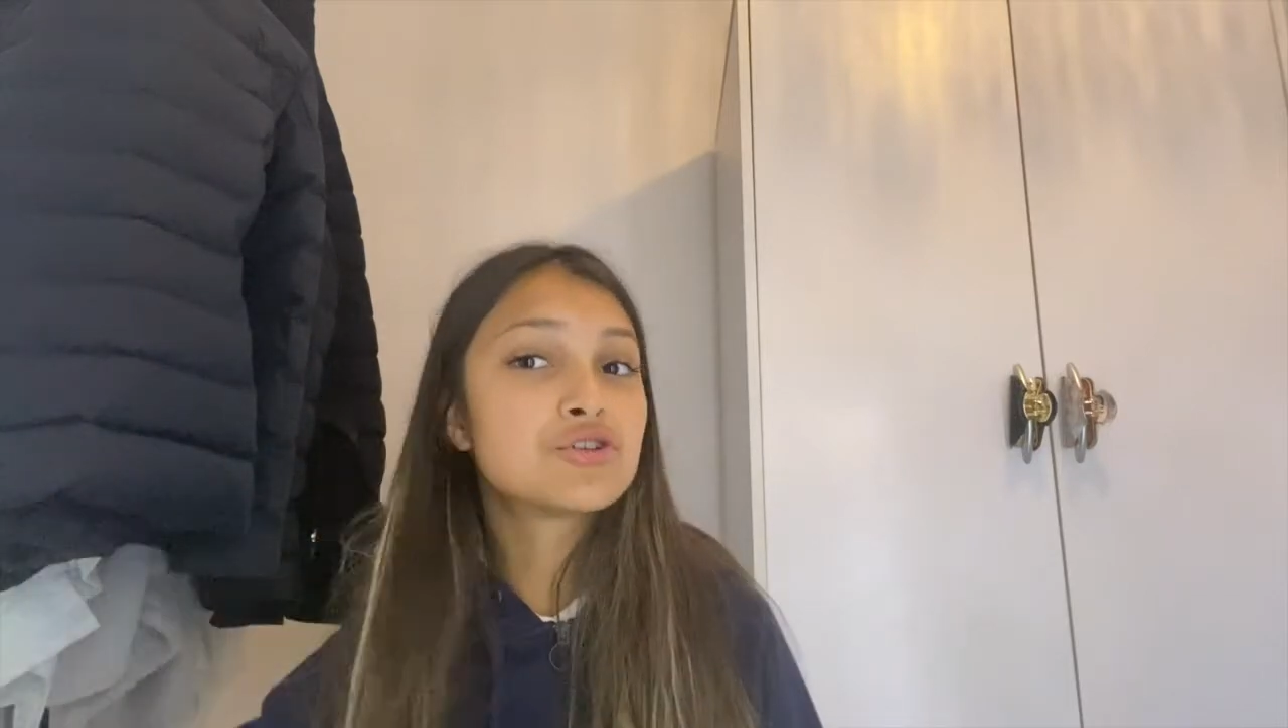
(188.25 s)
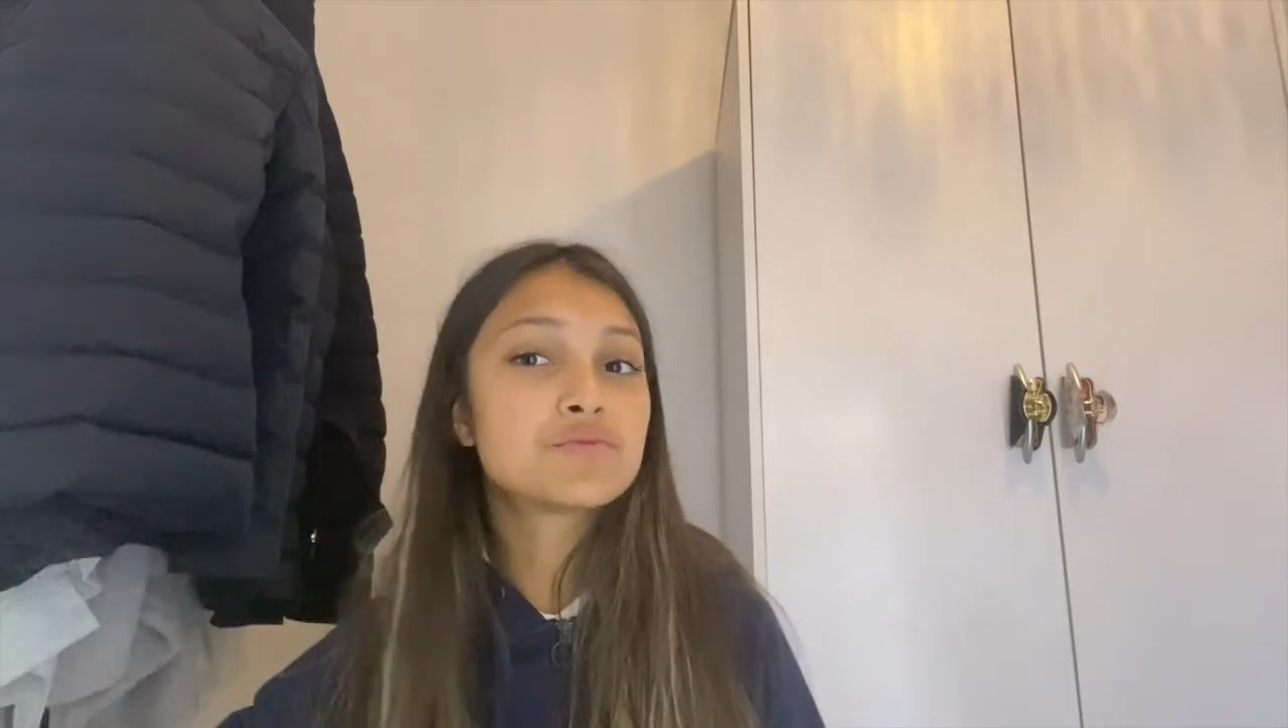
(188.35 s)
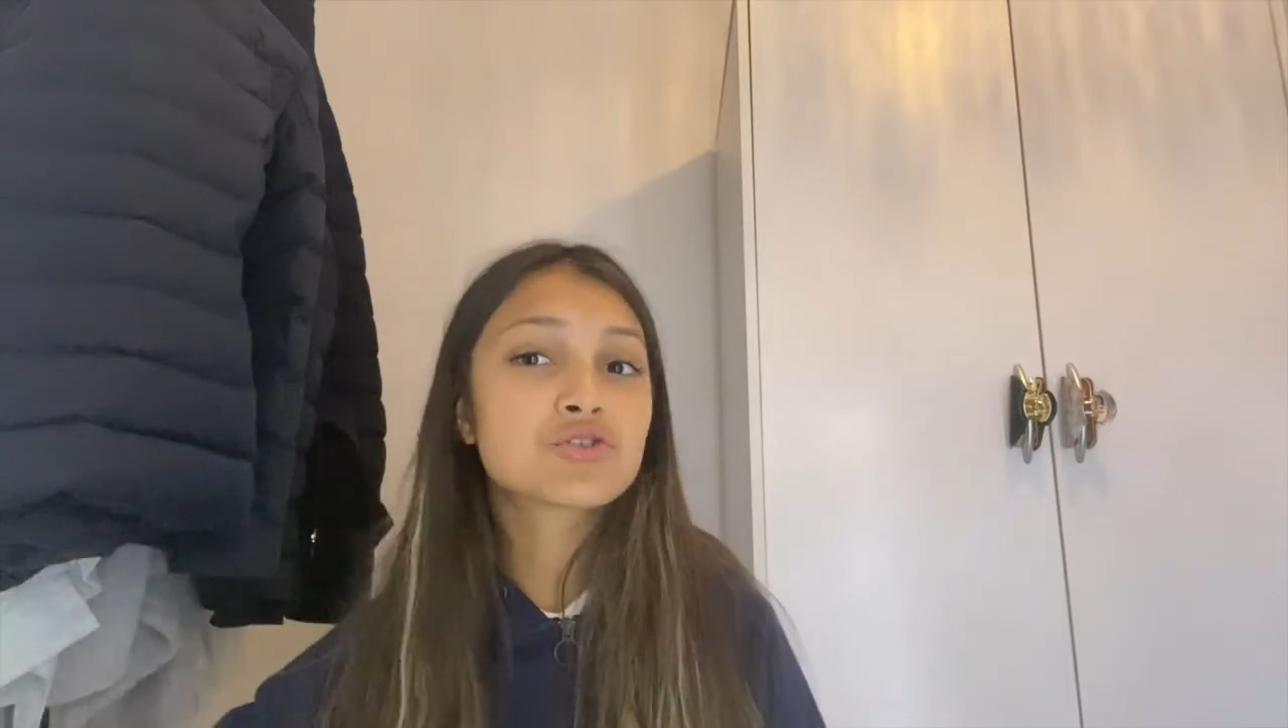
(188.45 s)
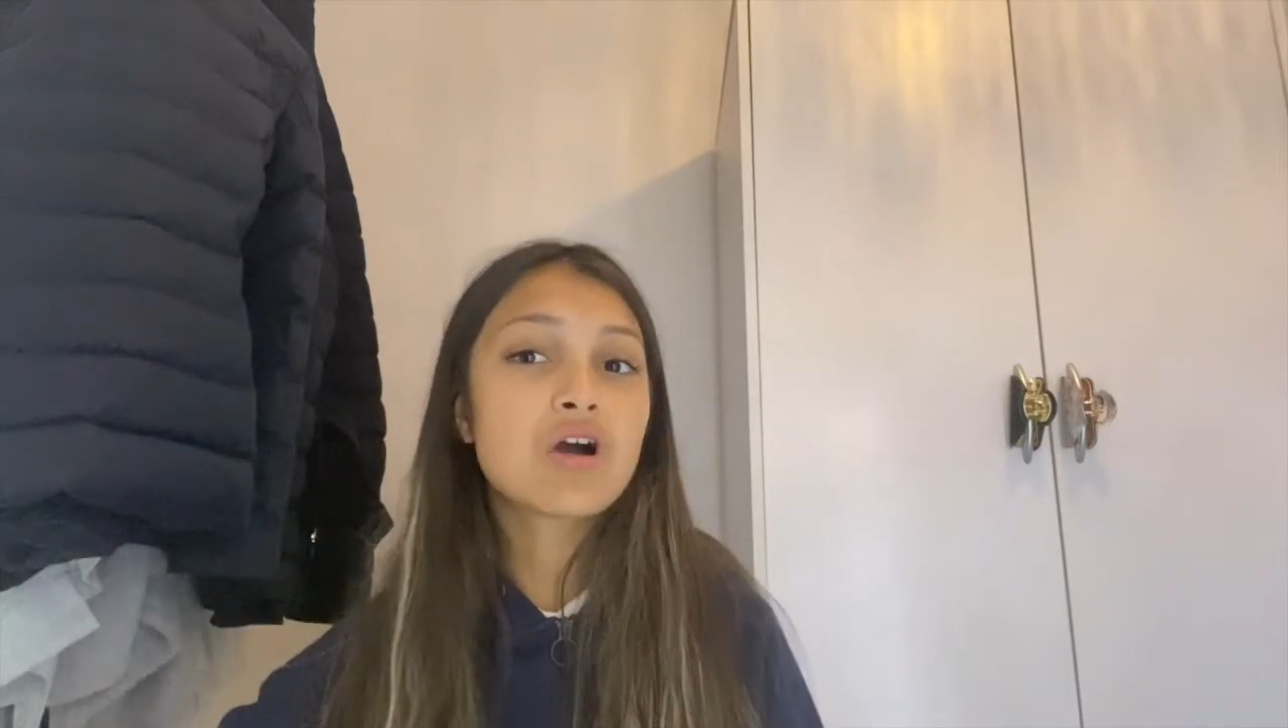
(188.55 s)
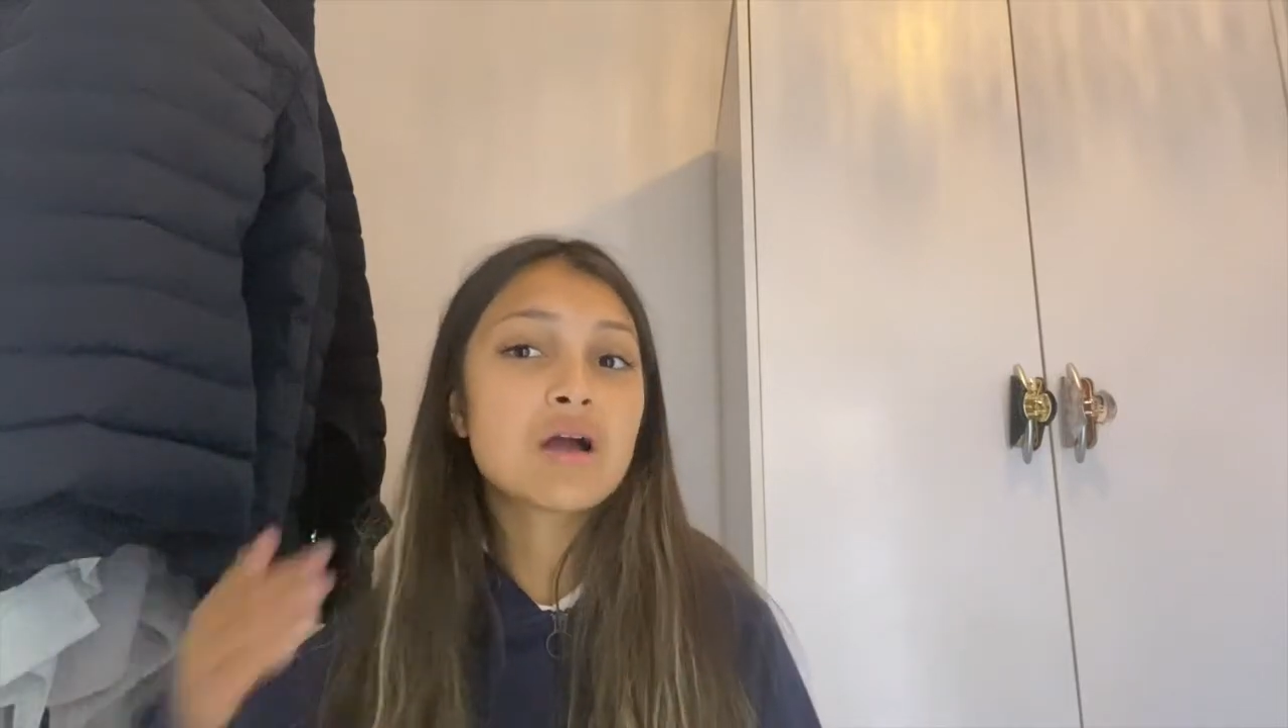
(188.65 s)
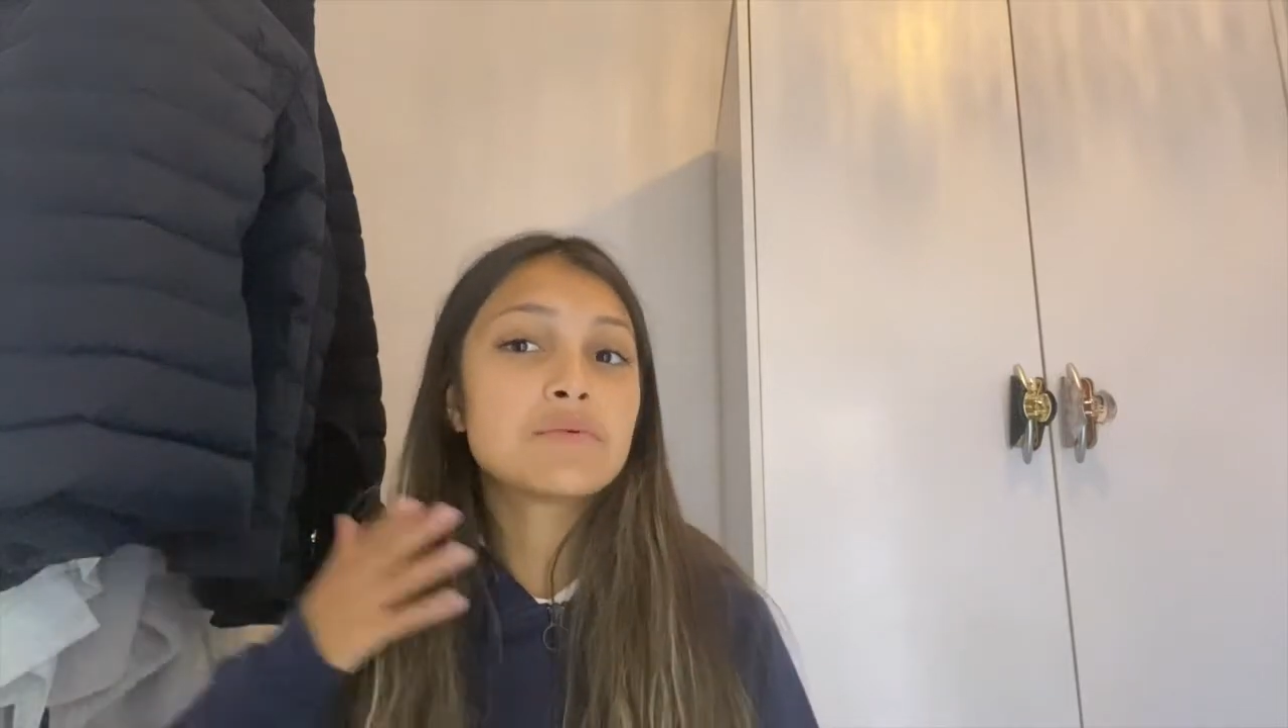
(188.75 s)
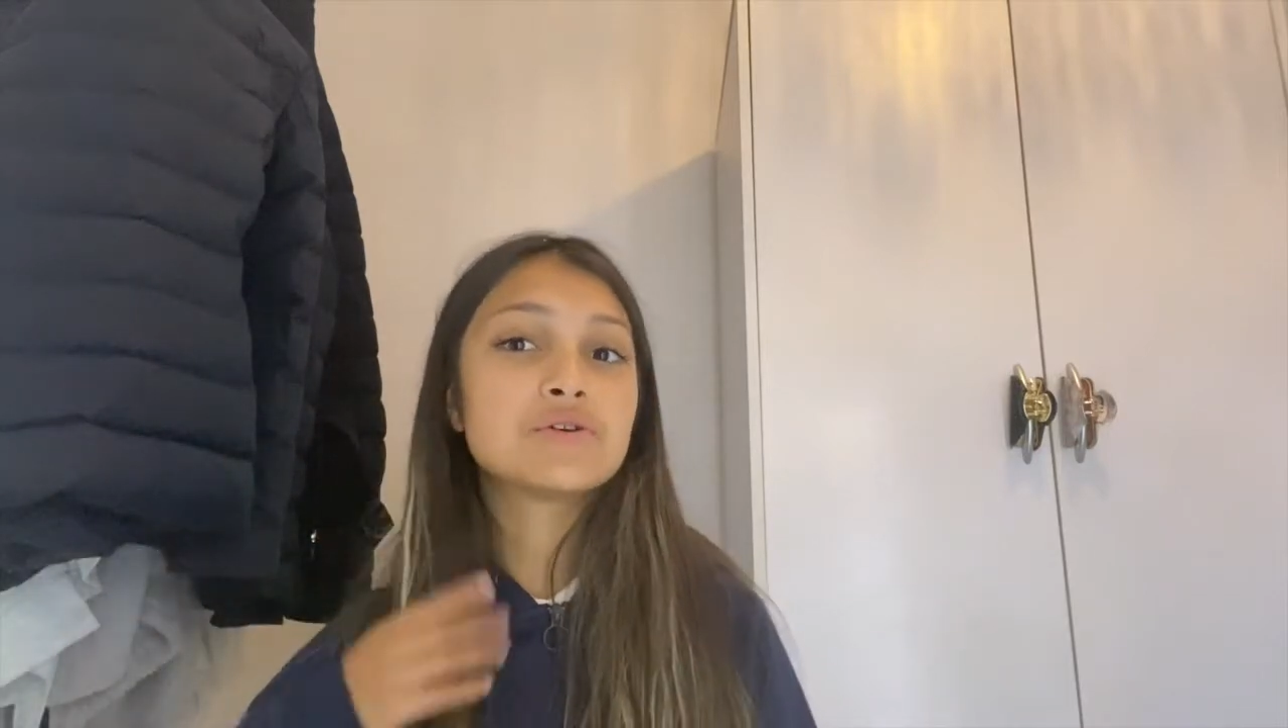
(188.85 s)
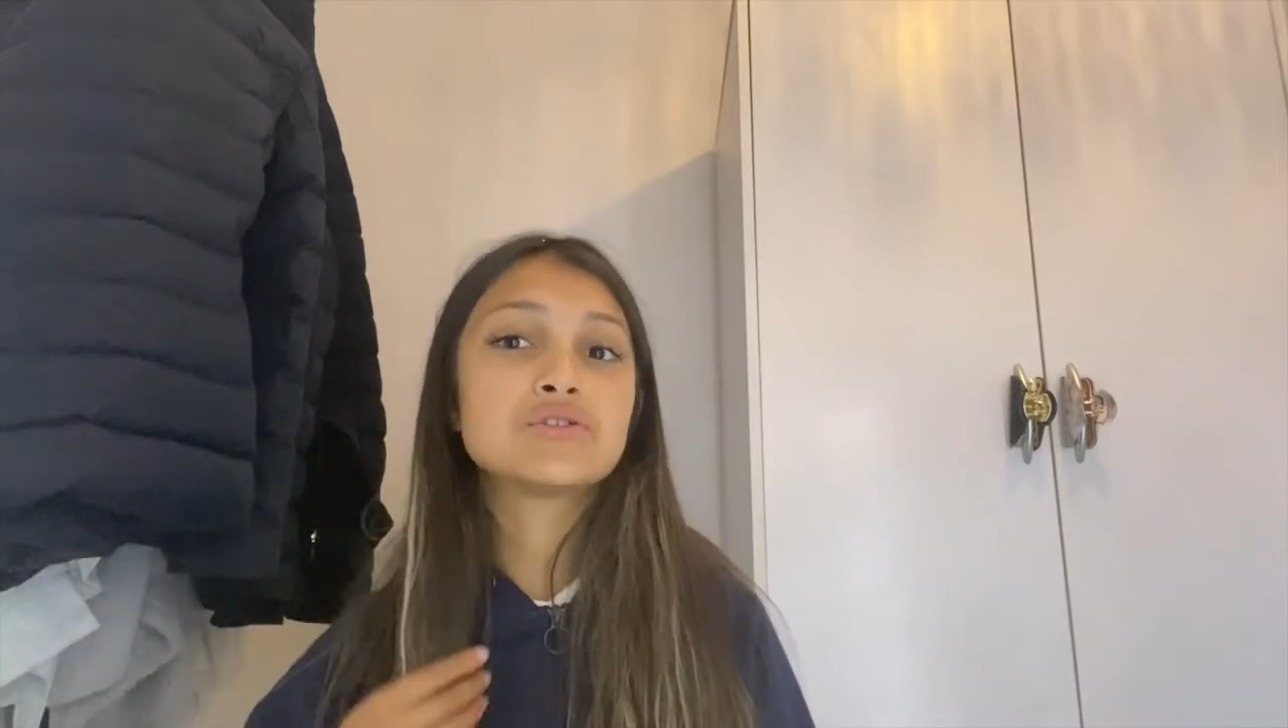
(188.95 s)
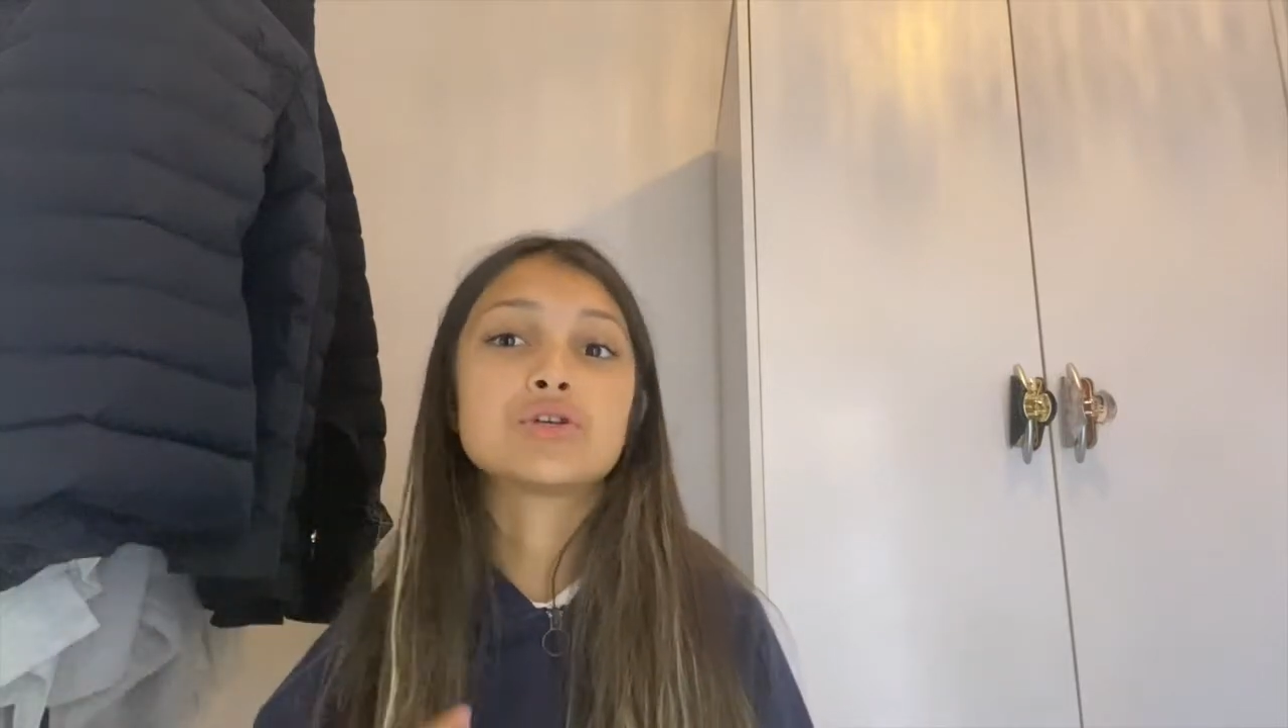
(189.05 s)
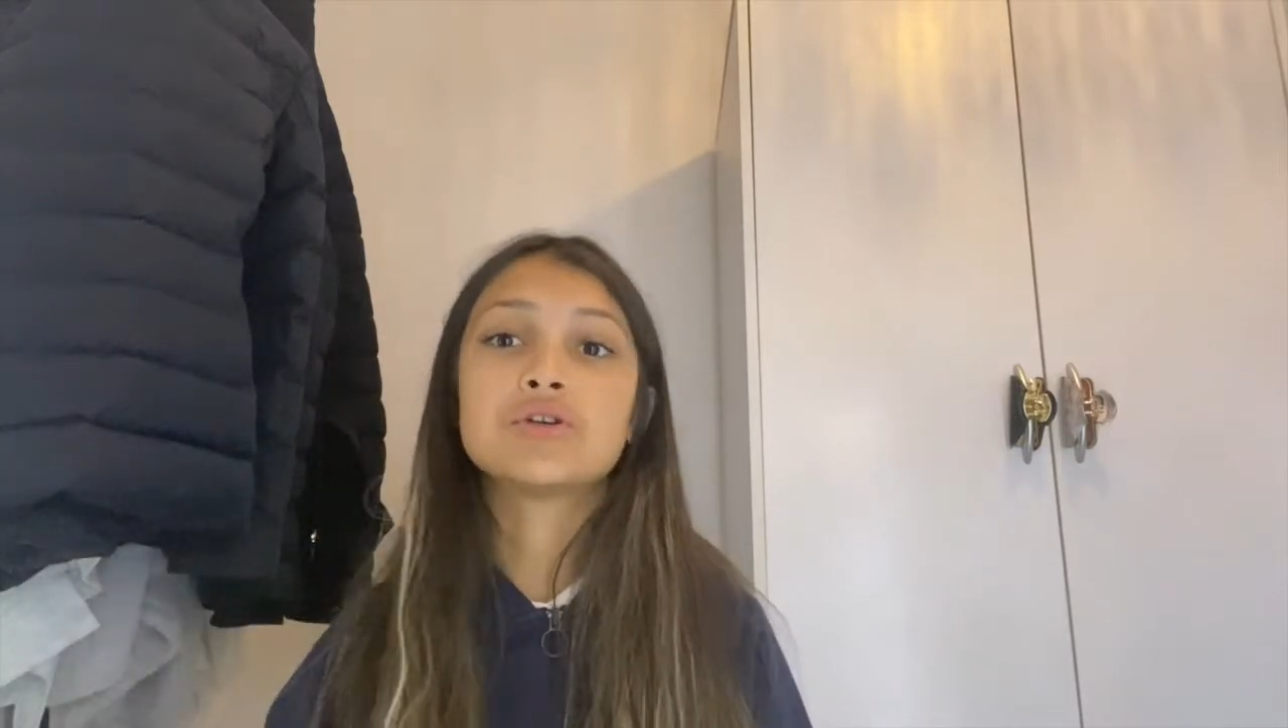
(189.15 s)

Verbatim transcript: subscribers.